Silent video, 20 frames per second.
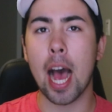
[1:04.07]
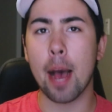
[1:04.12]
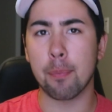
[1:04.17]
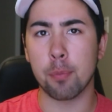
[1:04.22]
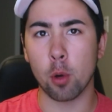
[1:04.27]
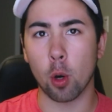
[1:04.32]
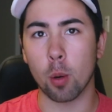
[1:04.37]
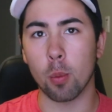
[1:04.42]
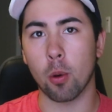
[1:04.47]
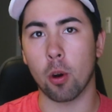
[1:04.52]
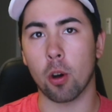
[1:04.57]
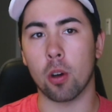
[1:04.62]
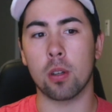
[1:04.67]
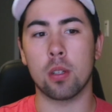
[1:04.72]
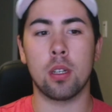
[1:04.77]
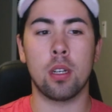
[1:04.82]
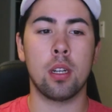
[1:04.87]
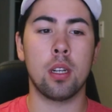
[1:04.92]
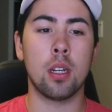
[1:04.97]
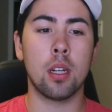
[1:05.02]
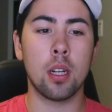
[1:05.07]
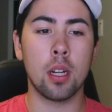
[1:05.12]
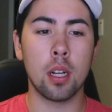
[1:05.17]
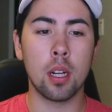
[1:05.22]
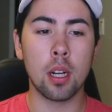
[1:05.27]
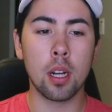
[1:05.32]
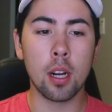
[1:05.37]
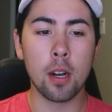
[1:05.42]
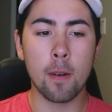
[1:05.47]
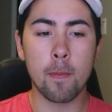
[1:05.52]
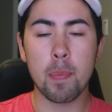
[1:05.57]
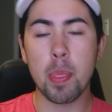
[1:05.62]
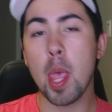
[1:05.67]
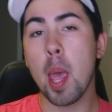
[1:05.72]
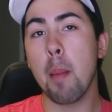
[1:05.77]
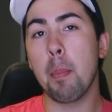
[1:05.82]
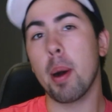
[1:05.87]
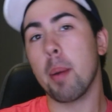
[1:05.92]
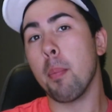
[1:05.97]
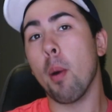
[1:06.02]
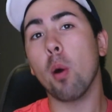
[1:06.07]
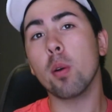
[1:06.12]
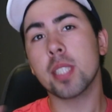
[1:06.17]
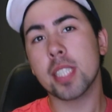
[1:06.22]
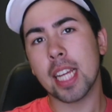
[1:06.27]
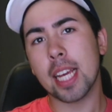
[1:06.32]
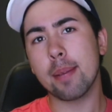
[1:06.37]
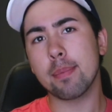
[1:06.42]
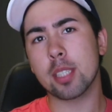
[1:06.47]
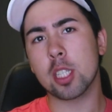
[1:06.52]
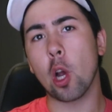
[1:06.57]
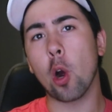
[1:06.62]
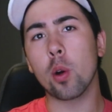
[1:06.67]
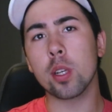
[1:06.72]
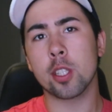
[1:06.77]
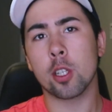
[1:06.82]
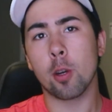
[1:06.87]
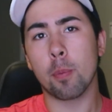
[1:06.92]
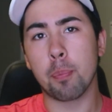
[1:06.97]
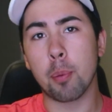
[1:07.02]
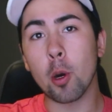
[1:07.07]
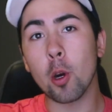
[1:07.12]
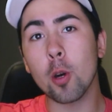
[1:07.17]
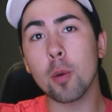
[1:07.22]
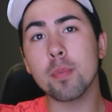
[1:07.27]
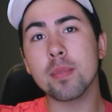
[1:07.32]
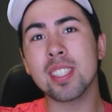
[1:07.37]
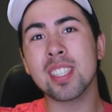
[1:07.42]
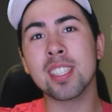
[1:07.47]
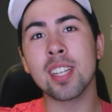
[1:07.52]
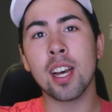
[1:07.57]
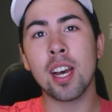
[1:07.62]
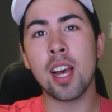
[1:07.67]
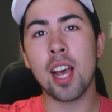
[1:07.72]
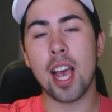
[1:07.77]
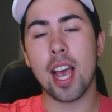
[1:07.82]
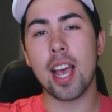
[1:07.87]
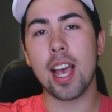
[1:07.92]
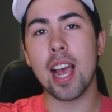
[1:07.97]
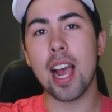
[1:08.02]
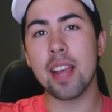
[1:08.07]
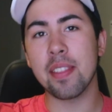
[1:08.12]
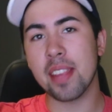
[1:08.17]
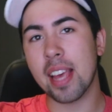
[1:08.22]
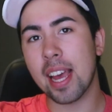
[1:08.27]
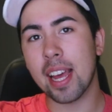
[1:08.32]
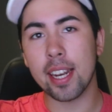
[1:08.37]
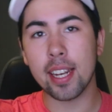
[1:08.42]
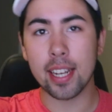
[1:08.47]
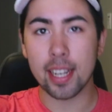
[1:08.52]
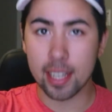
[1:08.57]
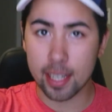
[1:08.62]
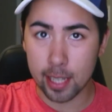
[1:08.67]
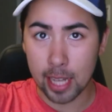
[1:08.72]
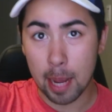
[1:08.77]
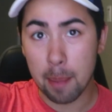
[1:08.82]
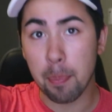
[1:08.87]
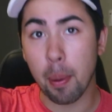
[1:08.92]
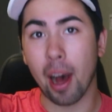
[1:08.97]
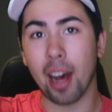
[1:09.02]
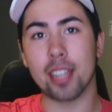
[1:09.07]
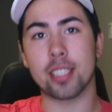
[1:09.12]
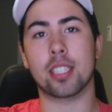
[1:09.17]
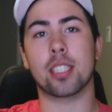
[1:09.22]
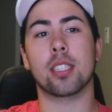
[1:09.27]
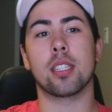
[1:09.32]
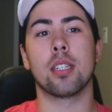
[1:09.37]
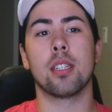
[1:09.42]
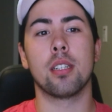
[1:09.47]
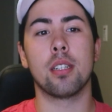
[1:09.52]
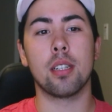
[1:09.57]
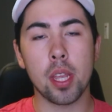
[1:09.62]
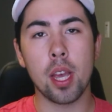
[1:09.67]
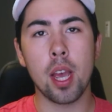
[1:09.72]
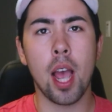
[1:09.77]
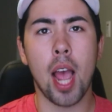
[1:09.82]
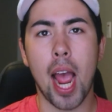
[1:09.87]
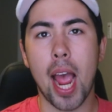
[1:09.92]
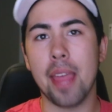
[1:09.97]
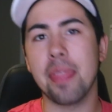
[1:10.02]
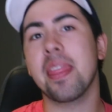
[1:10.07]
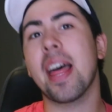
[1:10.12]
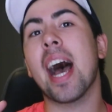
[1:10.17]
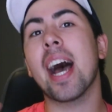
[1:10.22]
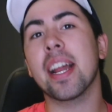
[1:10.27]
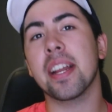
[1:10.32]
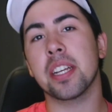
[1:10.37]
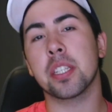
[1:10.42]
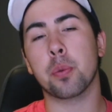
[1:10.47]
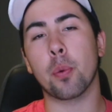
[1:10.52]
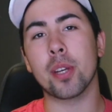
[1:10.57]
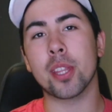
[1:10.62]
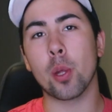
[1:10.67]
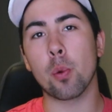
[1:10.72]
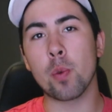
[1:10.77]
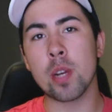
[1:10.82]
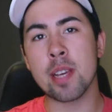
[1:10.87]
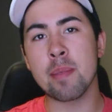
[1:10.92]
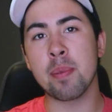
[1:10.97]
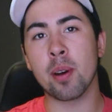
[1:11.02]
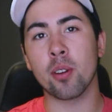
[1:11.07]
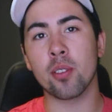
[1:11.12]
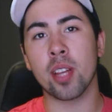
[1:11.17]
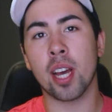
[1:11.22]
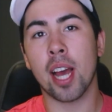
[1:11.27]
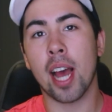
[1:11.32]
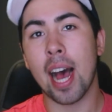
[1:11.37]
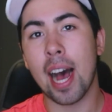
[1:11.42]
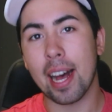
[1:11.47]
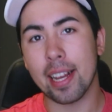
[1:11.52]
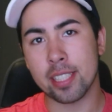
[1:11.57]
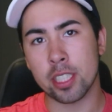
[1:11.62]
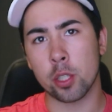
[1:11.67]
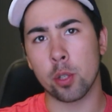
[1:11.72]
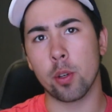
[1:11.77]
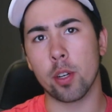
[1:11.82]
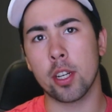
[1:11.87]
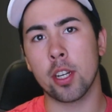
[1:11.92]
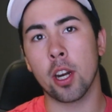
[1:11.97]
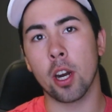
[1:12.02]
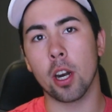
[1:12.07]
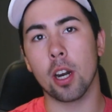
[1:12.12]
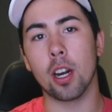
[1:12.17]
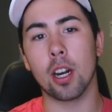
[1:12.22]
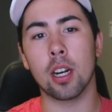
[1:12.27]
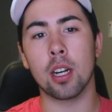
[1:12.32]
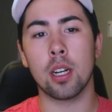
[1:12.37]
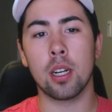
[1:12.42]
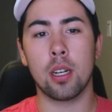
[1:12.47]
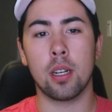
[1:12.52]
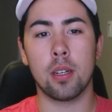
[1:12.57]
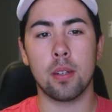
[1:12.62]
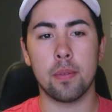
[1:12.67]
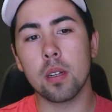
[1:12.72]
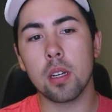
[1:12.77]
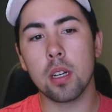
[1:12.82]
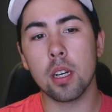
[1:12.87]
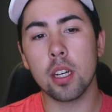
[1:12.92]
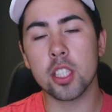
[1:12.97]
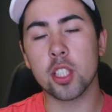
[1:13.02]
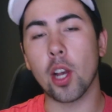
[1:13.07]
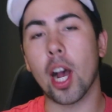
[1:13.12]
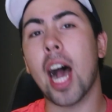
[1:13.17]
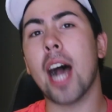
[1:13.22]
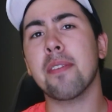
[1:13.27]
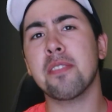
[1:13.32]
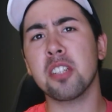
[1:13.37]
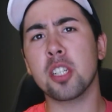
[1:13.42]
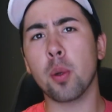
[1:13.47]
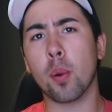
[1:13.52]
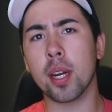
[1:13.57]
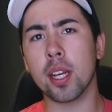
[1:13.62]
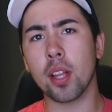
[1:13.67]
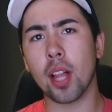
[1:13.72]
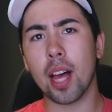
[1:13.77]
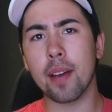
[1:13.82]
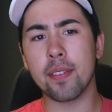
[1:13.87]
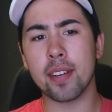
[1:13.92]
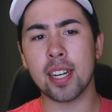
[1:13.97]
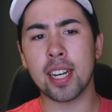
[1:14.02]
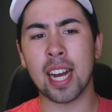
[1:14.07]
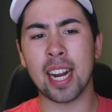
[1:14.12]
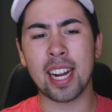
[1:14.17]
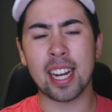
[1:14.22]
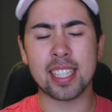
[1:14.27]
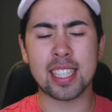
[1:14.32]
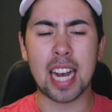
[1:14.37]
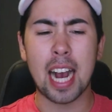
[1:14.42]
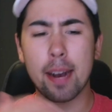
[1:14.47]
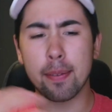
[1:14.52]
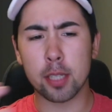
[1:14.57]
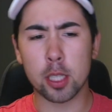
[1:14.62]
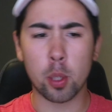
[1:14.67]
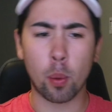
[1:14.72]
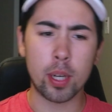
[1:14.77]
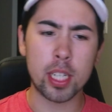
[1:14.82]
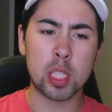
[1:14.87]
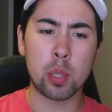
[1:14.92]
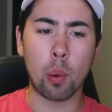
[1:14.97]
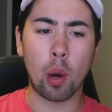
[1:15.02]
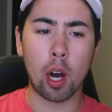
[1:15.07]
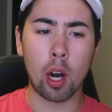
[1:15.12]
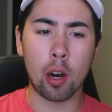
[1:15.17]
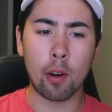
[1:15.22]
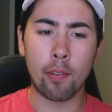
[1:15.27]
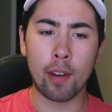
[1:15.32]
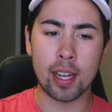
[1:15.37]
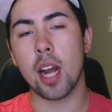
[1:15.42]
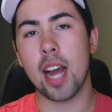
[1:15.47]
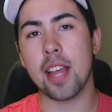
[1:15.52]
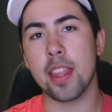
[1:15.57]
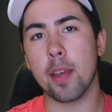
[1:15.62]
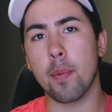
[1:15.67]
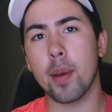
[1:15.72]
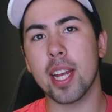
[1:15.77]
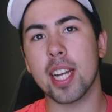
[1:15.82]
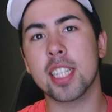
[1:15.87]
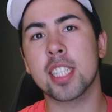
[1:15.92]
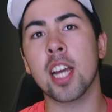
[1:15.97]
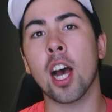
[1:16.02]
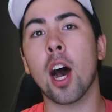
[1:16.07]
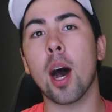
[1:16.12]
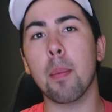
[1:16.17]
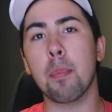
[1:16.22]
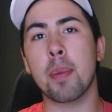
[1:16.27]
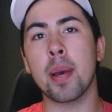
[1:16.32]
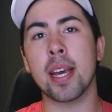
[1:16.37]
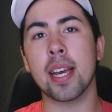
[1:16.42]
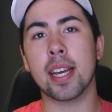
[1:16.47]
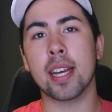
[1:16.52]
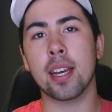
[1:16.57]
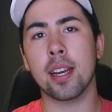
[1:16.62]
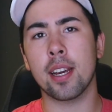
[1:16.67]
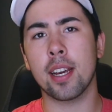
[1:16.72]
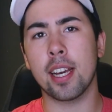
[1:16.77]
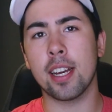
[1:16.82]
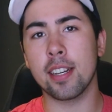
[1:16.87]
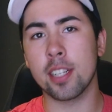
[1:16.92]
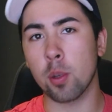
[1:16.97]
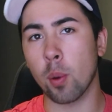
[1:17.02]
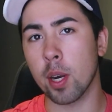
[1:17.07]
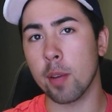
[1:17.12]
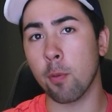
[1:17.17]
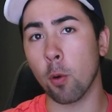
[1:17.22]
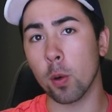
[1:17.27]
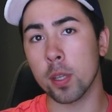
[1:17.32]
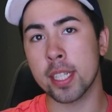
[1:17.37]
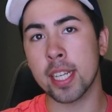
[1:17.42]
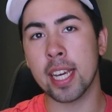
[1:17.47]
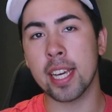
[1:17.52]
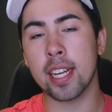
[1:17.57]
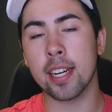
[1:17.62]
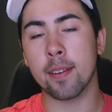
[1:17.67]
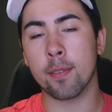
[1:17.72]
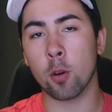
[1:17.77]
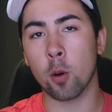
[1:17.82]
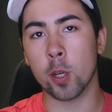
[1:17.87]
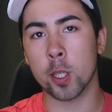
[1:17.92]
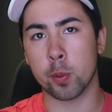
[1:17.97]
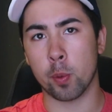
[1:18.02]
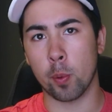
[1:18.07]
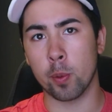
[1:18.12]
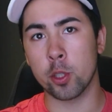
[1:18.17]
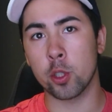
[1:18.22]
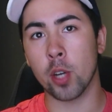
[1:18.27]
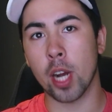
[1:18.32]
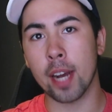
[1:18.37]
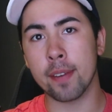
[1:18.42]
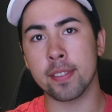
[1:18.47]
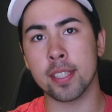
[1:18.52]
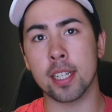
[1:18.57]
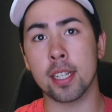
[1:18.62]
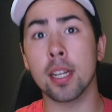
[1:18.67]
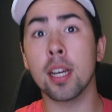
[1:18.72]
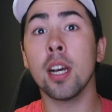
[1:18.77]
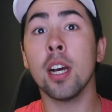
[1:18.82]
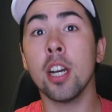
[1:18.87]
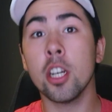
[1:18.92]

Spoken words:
abnormal. But most teams go through booms and then they bust. And that is when the rebuild has to occur. So after 2011, I guess after 2012, and then we had a top pick in 2014, of course, where we drafted